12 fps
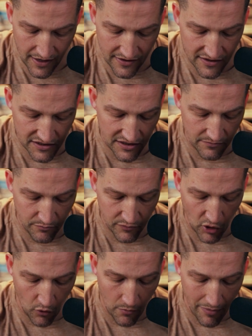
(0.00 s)
And this,
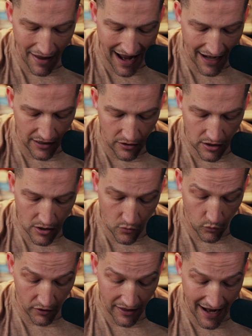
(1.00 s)
going back,
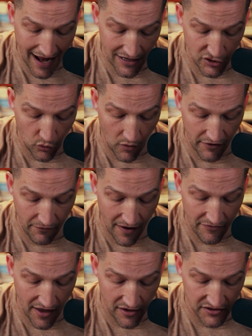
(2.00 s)
we're going to add
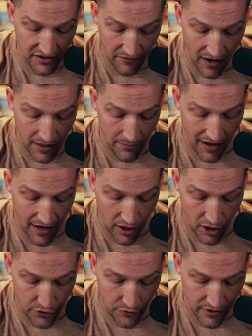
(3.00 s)
25,000 divided by
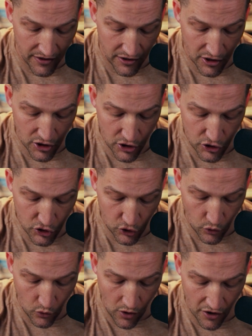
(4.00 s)
100.
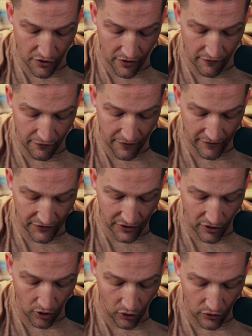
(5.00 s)

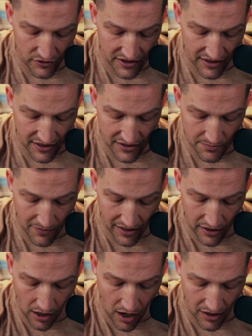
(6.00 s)
$250 is my
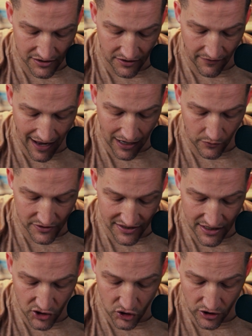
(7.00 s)
cost of
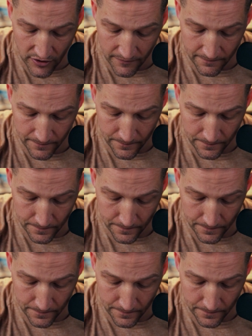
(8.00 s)
acquisition.